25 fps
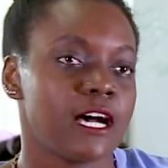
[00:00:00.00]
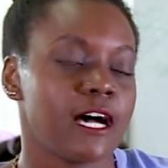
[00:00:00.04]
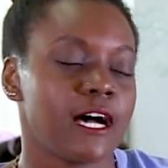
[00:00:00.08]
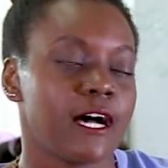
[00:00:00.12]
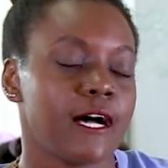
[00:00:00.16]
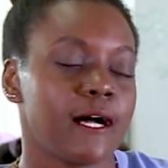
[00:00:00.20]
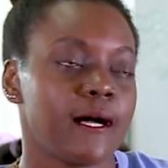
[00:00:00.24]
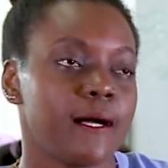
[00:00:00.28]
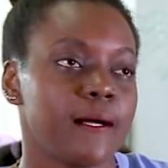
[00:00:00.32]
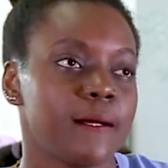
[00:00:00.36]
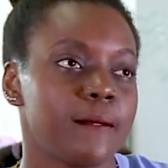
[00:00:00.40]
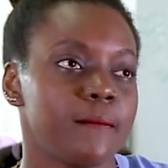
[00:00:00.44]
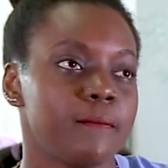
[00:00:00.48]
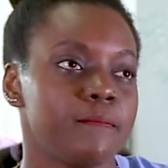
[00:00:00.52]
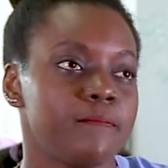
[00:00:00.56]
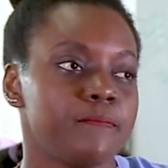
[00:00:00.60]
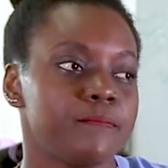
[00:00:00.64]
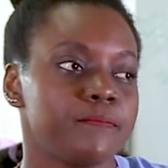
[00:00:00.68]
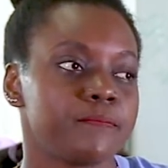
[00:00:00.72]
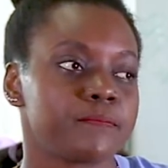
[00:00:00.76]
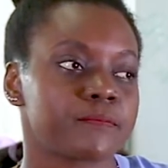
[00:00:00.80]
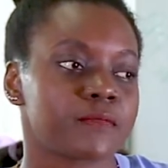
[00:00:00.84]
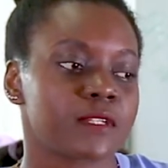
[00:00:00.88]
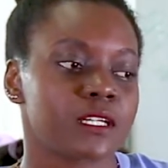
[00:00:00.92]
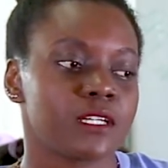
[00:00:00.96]

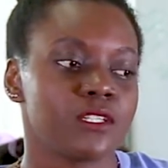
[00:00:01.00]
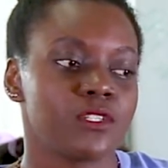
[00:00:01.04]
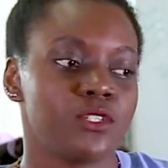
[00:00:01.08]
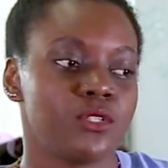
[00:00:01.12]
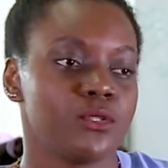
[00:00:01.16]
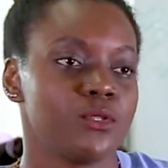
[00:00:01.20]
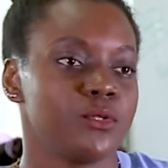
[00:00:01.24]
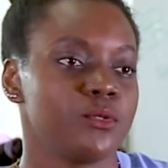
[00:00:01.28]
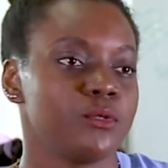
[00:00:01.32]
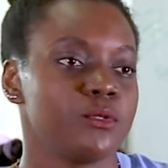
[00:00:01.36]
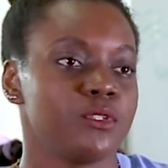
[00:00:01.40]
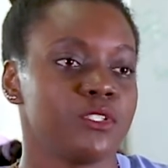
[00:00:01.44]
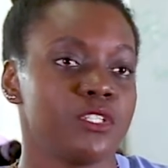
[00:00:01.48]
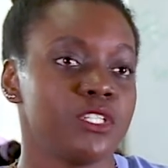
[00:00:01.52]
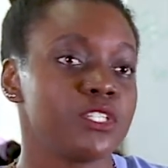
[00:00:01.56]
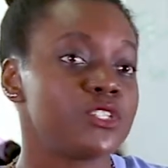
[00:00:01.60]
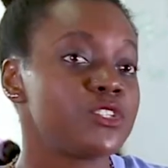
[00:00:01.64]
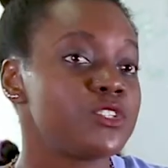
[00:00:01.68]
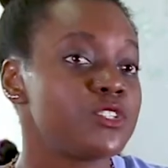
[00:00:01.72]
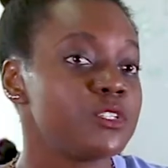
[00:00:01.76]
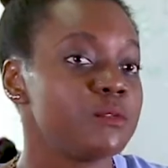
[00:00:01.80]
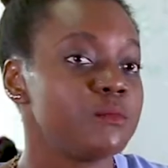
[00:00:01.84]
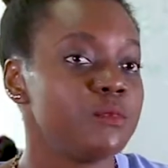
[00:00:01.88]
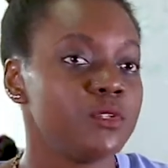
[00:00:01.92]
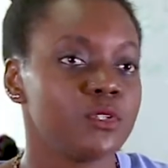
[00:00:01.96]
to
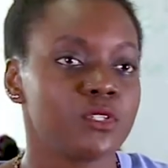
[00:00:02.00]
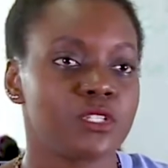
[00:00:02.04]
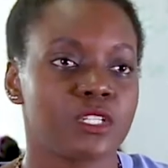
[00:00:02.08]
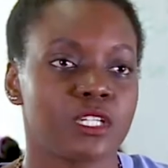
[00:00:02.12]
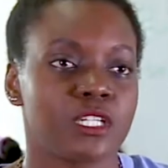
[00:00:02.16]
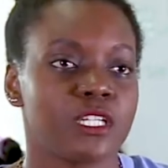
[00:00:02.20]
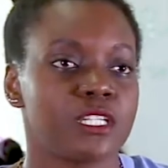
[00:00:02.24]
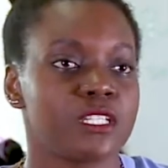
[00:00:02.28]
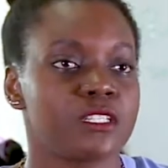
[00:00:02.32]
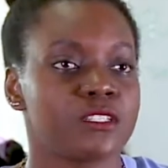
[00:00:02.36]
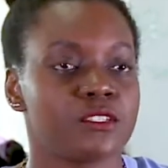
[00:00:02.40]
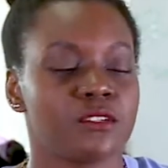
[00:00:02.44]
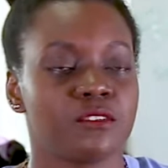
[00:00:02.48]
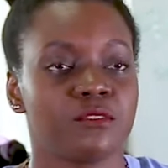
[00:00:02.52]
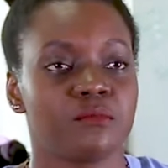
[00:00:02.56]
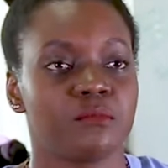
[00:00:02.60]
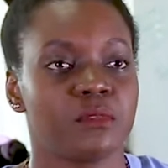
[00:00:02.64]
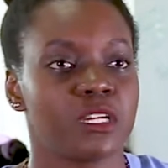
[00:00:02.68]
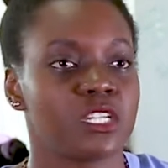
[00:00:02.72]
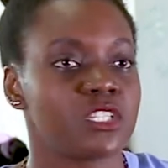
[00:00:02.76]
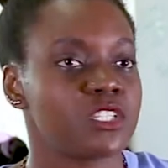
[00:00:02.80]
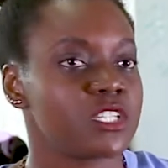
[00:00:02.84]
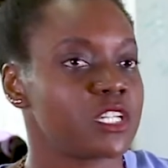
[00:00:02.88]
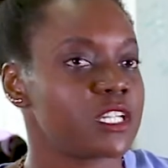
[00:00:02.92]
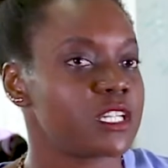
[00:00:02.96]
distributors of
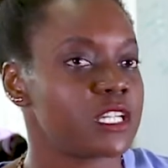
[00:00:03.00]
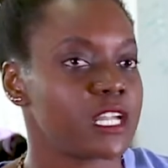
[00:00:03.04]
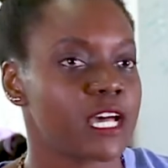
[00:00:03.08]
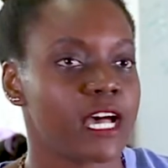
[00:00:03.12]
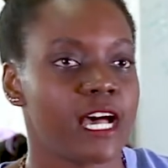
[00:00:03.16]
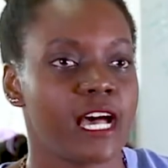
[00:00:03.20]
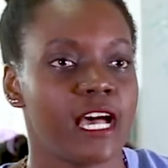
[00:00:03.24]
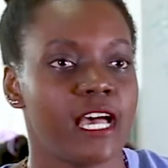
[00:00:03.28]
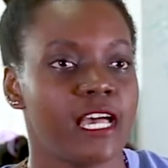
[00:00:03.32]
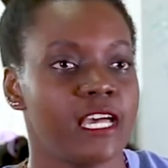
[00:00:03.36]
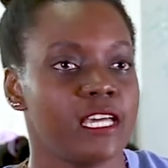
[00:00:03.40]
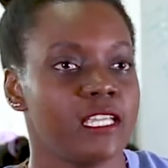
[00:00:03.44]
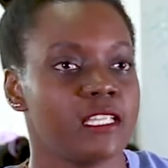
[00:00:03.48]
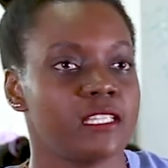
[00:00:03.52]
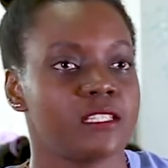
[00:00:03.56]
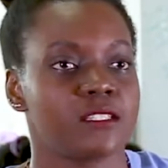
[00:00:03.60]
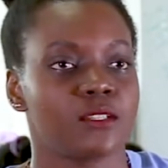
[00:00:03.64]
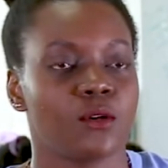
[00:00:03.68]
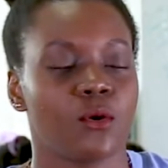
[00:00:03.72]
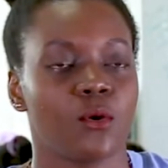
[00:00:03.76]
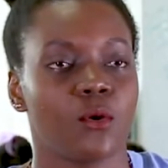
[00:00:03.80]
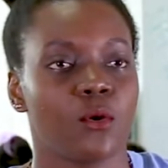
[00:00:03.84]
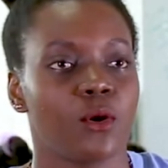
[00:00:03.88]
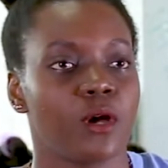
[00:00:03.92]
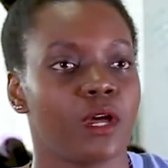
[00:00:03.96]

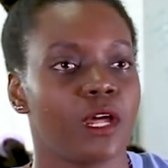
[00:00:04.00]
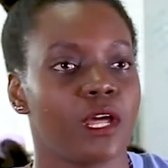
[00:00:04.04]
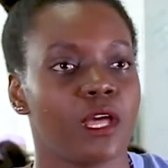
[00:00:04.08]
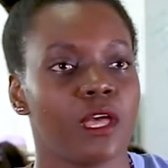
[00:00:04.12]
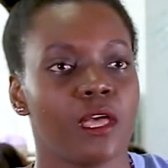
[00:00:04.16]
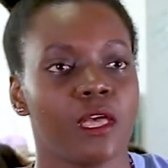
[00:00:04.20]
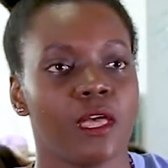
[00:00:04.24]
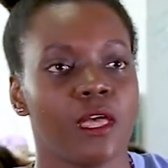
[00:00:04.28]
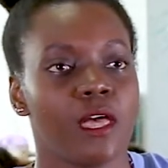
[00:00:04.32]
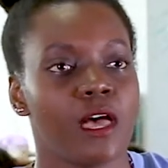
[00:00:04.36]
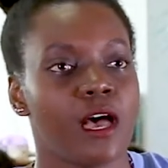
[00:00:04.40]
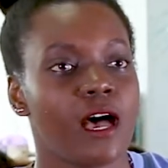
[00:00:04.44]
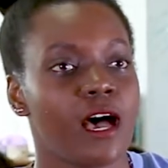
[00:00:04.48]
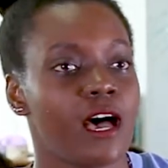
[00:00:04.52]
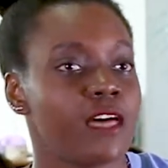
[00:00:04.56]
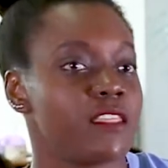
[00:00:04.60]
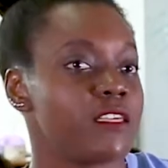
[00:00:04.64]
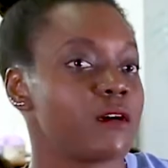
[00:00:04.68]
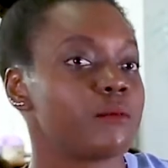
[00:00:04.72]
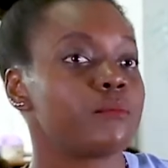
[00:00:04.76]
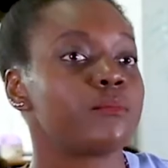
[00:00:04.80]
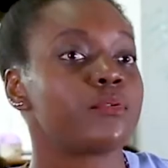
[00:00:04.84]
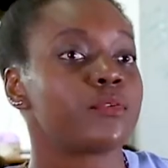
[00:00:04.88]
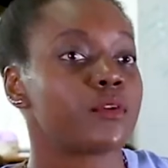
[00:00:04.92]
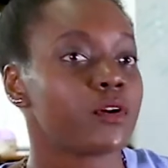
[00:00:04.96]
merchandise or
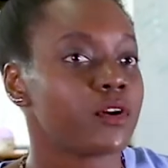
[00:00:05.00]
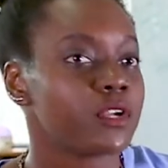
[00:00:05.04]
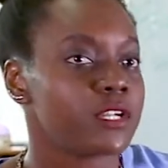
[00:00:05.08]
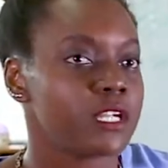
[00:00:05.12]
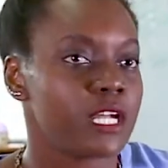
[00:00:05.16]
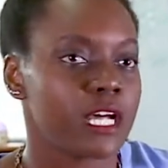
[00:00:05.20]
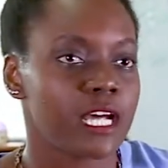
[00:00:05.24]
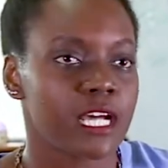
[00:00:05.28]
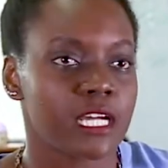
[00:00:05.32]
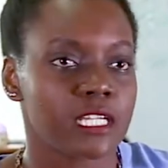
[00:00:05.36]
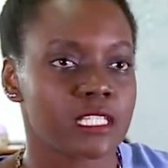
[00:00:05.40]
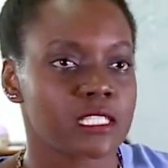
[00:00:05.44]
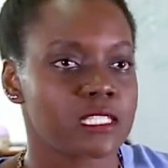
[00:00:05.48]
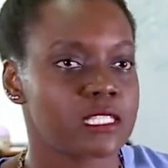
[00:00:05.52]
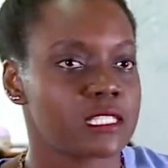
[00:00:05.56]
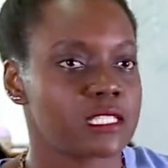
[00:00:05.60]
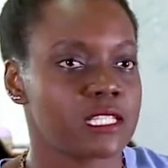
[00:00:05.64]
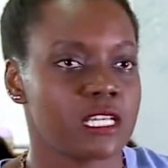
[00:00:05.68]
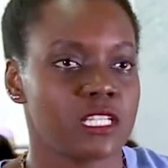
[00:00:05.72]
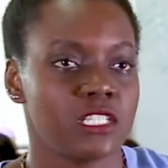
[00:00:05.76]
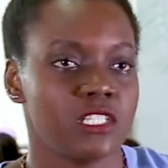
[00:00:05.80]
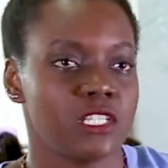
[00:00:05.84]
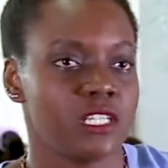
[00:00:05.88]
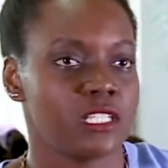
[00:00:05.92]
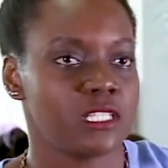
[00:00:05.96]
other products
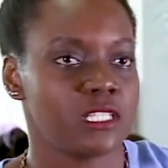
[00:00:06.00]
such